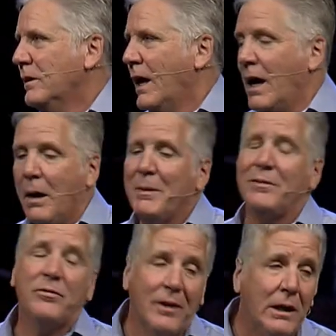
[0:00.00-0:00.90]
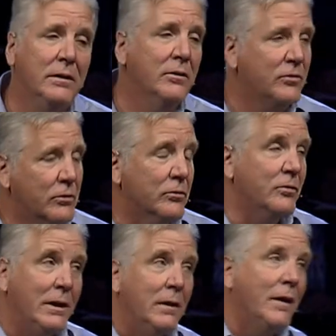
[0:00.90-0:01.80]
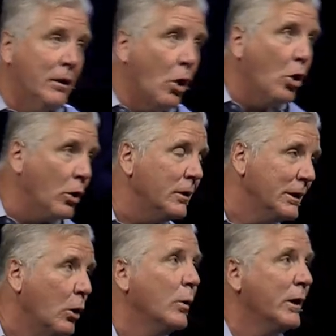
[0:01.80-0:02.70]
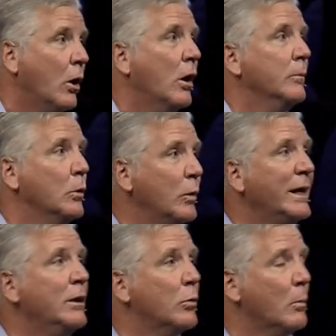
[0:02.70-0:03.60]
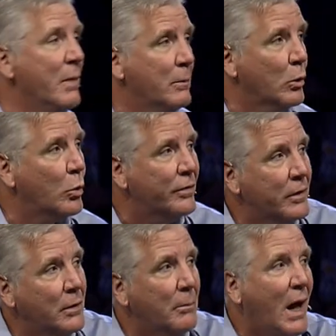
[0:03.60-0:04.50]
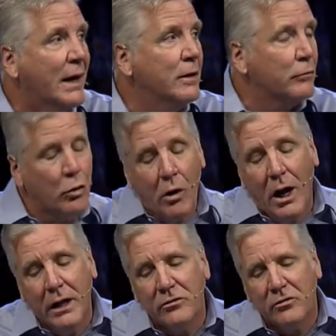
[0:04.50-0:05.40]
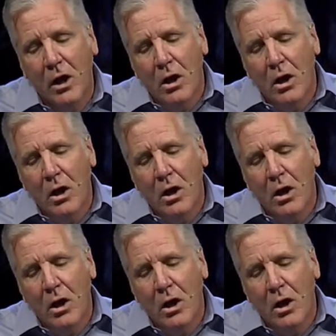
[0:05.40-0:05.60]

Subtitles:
I'm not saying this because there's anything currently going on, but we need to remember within the body of Christ,